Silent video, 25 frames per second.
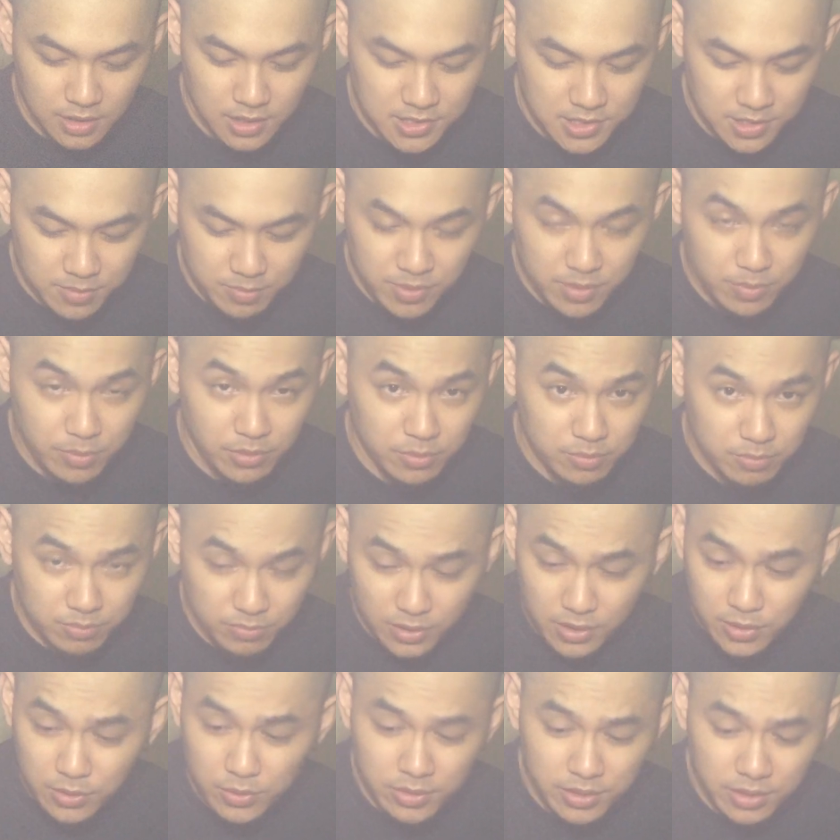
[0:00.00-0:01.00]
Hey, what's up, people?
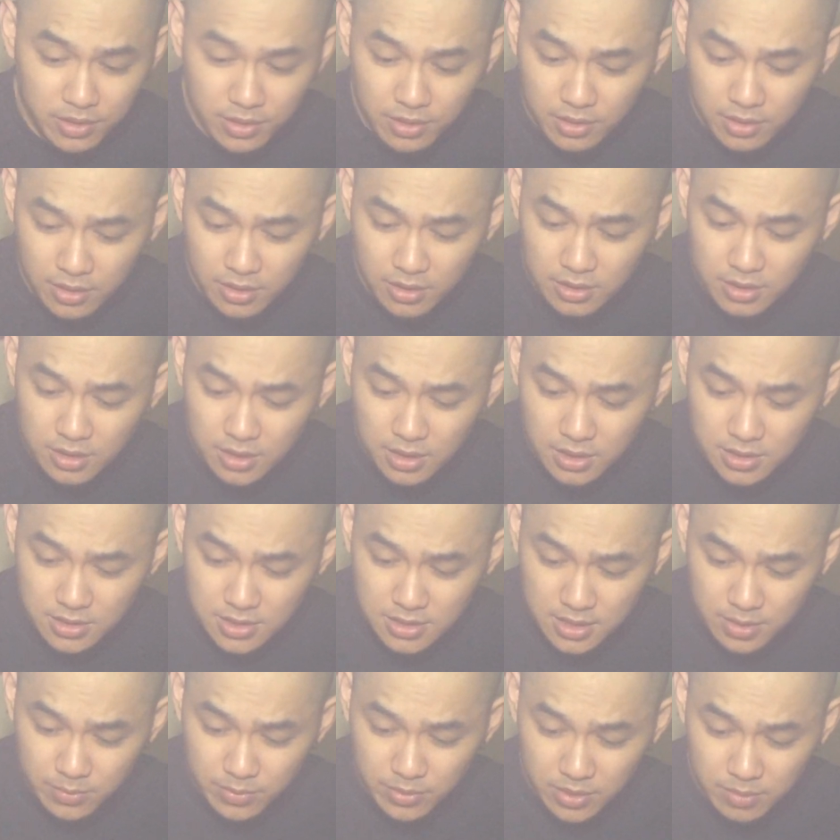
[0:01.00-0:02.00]
Marco here, and
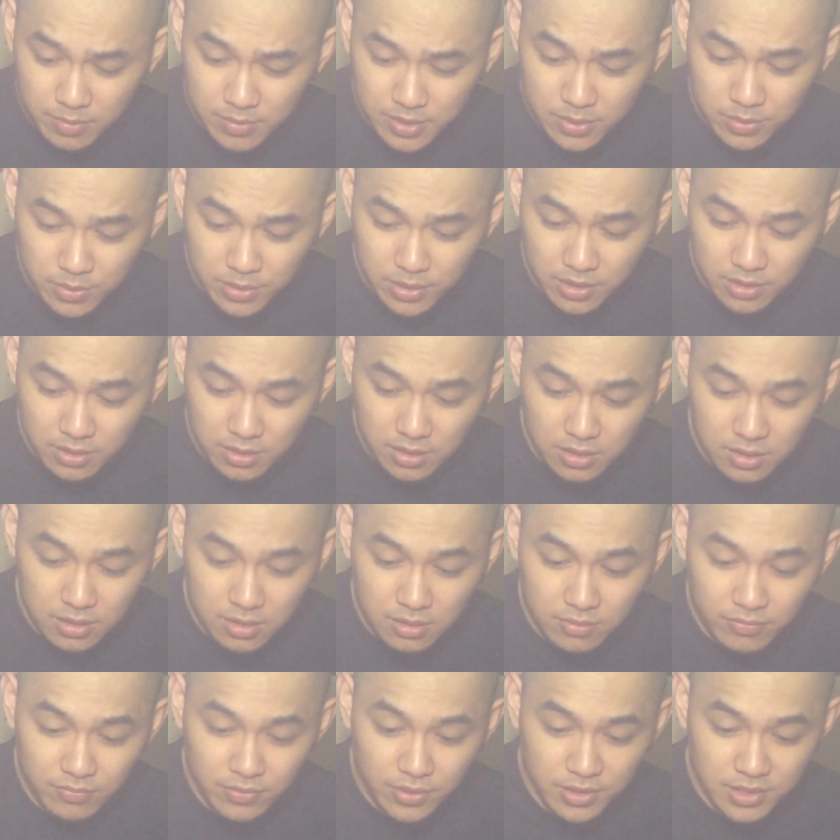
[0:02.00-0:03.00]
today we're going to be doing
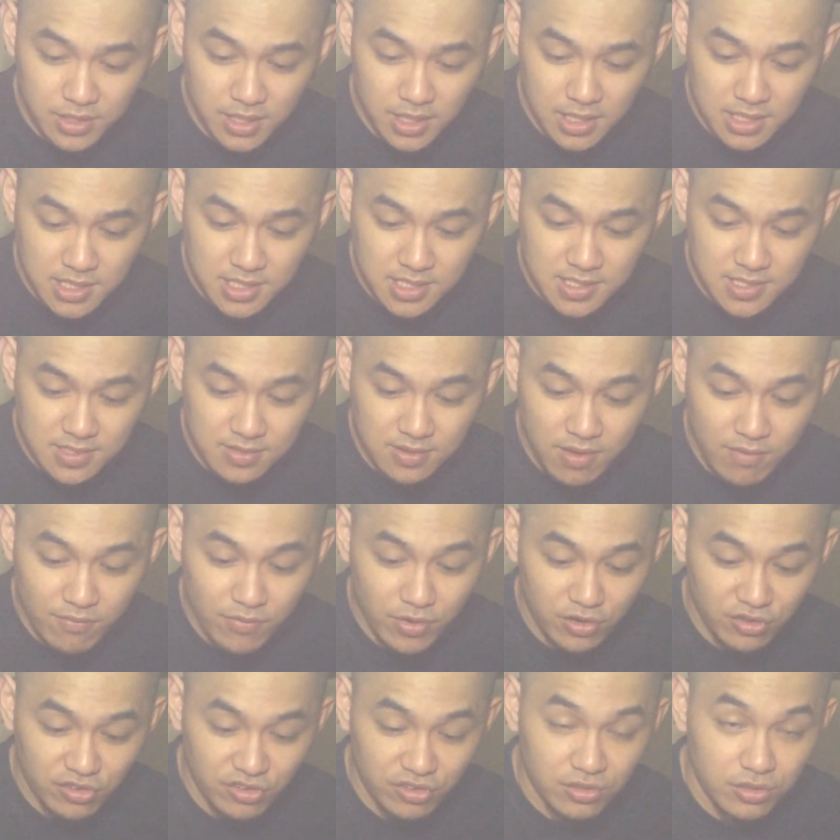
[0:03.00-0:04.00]
the Vertex
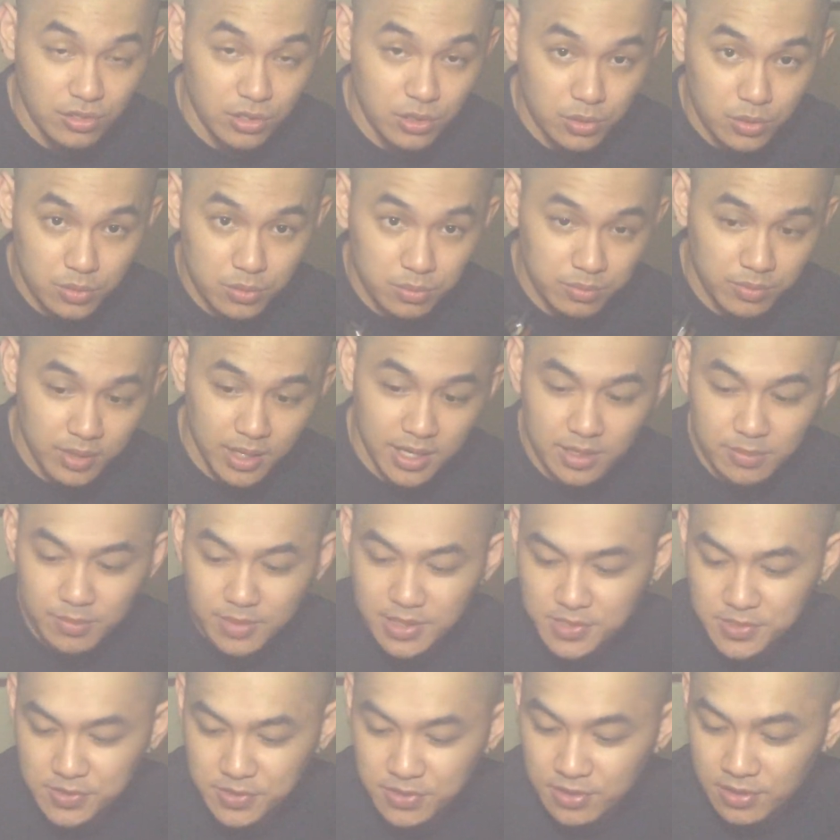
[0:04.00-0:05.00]
version 2
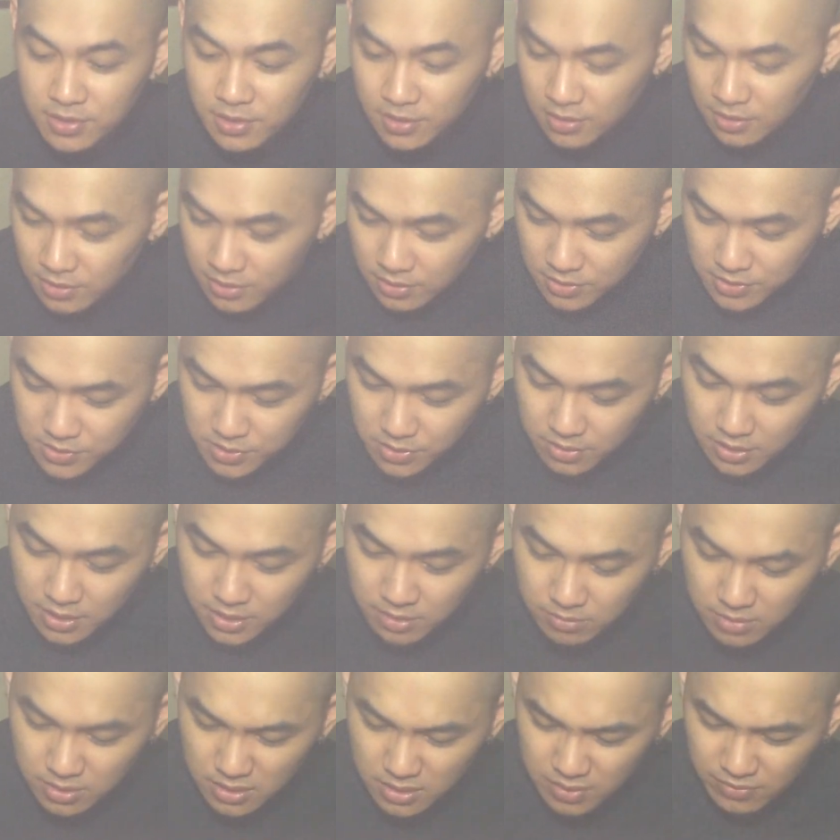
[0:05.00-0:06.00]
atomizer. So
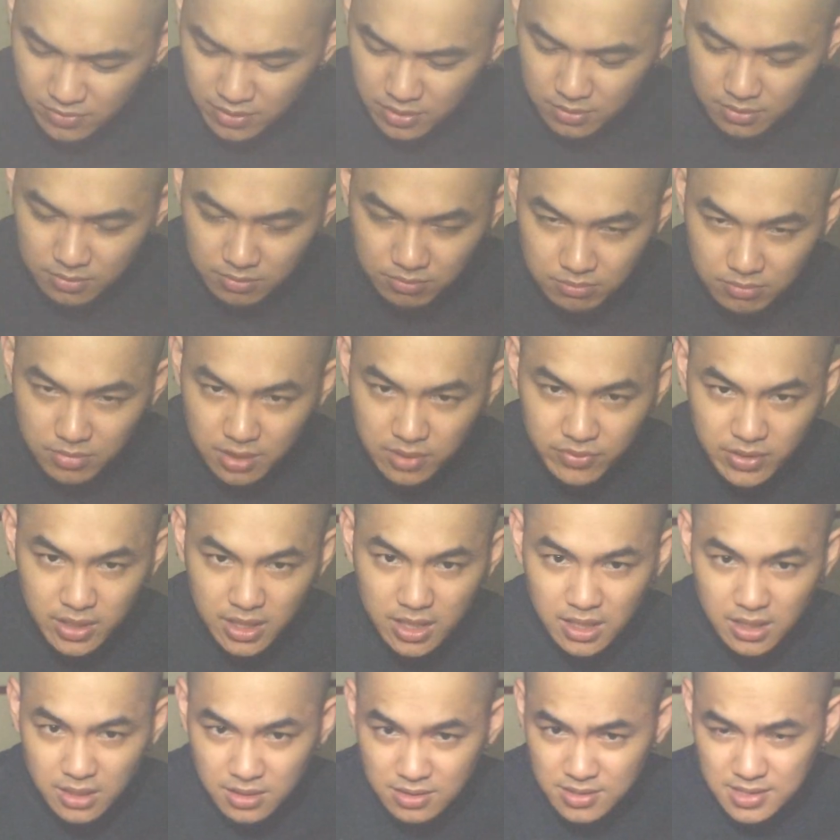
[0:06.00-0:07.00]
I'm going to give it a bit of a
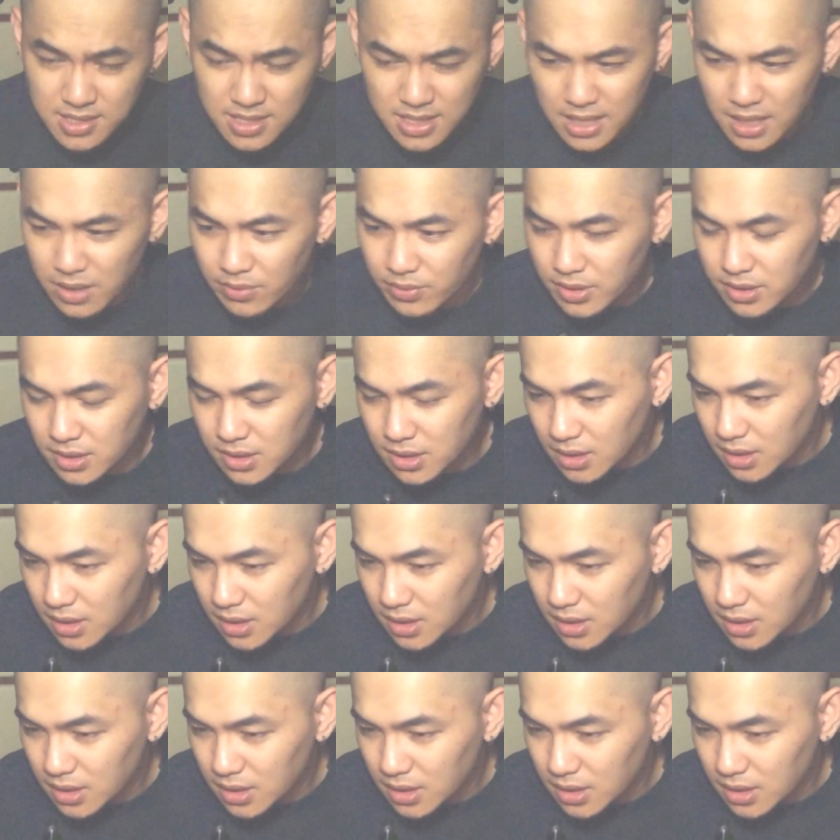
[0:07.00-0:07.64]
hit and see how it